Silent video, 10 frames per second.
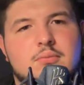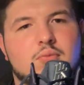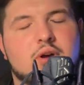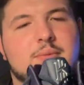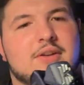
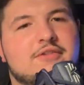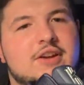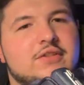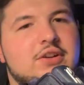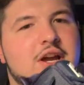One of my
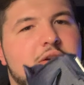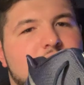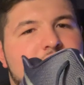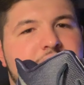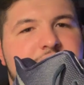favorite
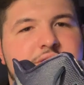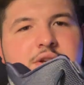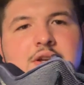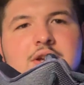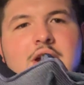Kyries
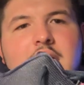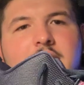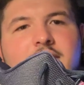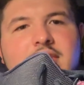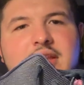
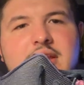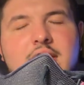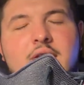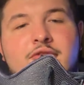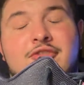out of
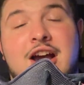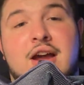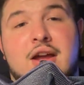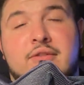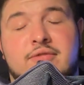the
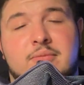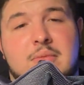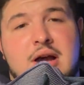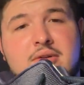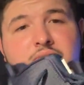five
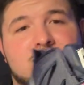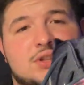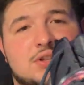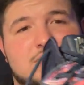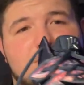models.
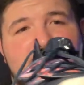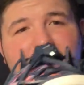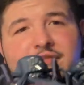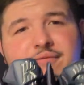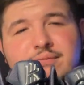These are
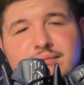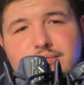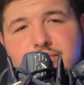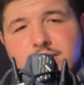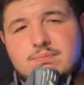my,
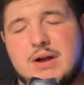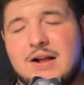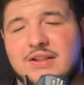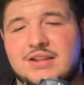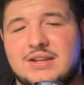
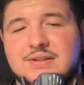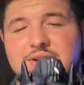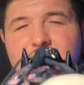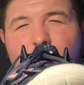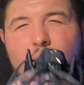probably these
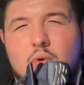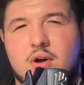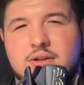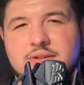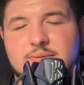and the
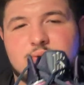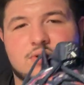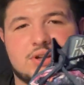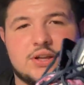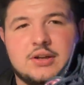ones
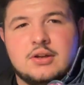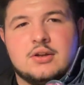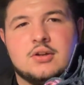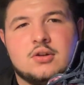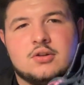really
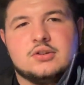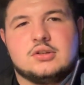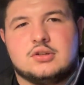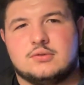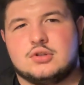
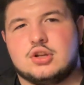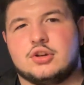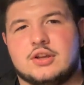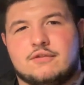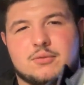
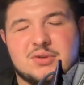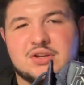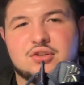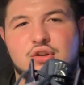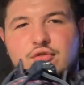took it from
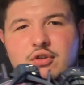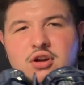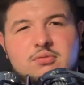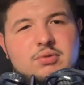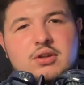me so
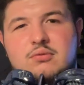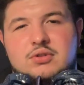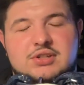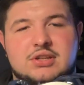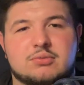far, but
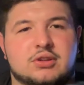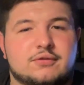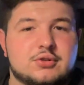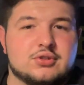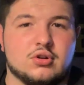we'll see what the
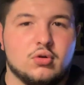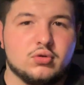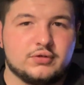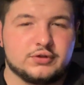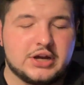future
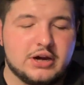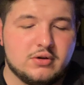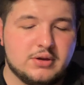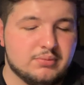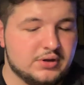holds for
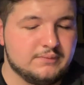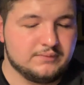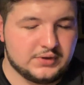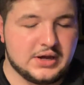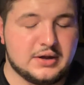Kyrie. But
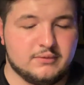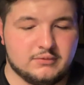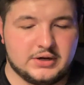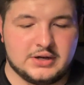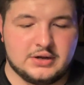yeah,
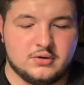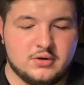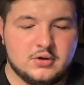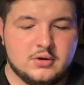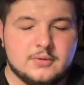right now,
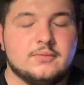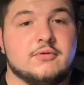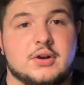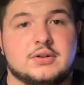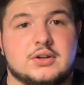
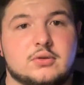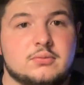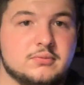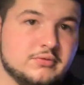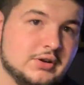very
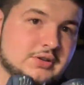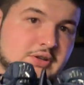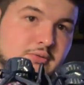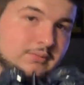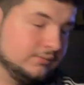dope. Very
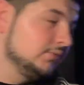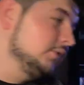dope.